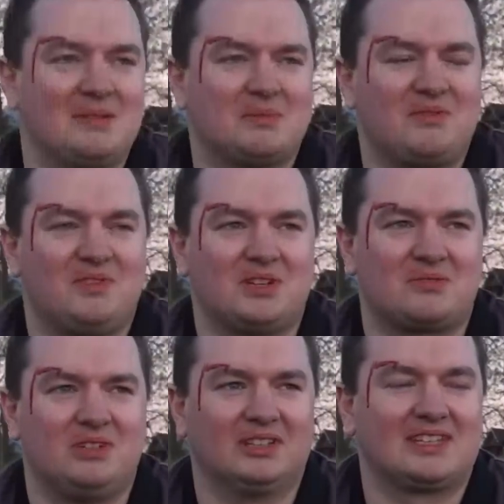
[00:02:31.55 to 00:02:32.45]
was my first
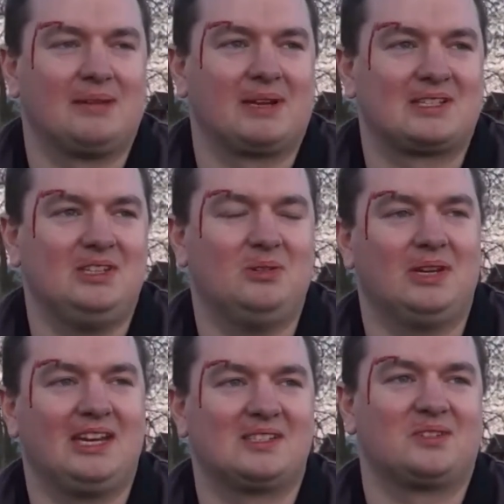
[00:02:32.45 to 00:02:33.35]
real time actually
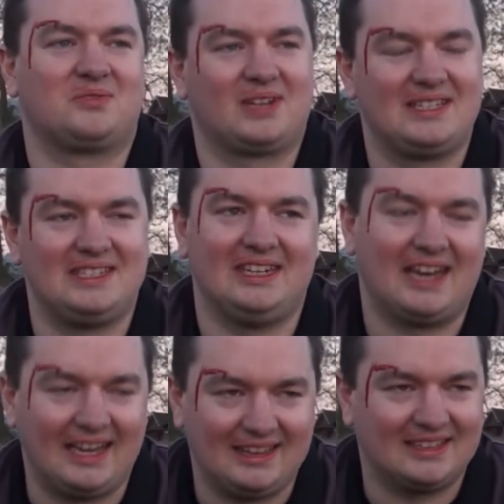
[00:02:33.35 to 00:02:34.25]
doing any sort of fight scene in
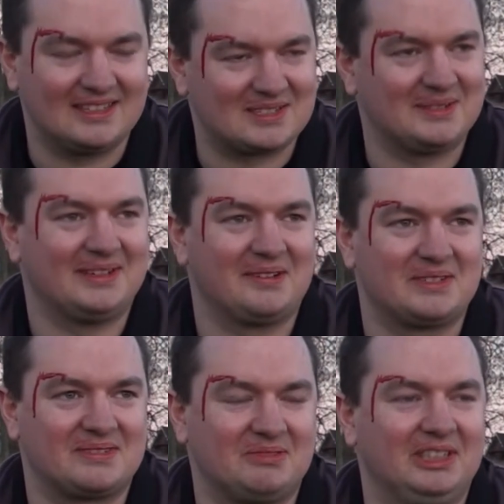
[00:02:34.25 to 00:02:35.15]
anything, so that
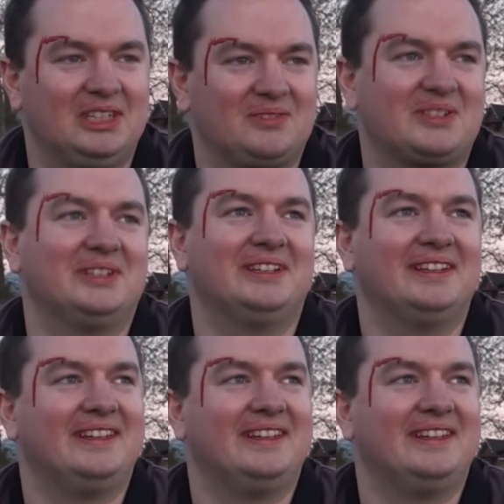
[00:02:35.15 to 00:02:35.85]
was really difficult.